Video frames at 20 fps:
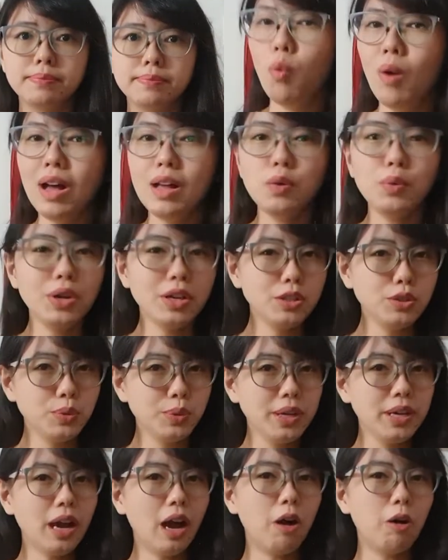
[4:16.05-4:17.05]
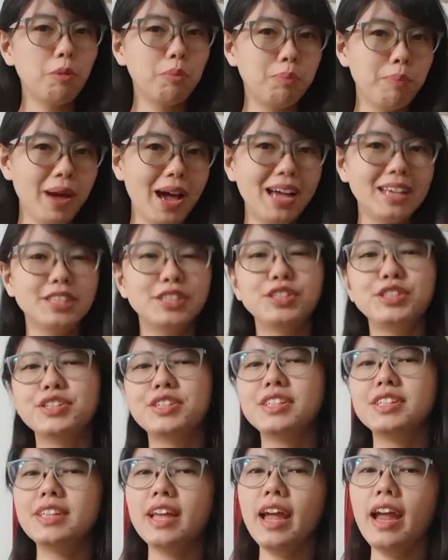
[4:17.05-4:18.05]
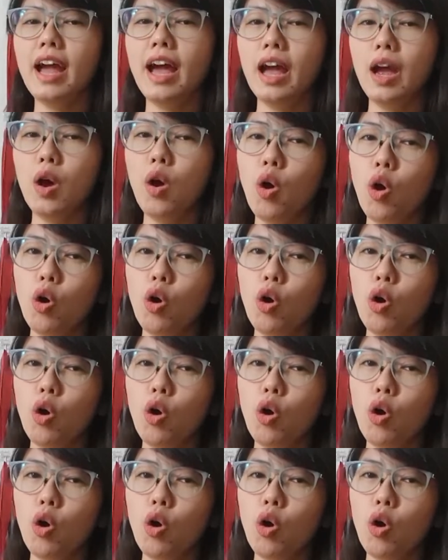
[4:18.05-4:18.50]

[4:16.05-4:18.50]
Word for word: While we are doing our best to stay at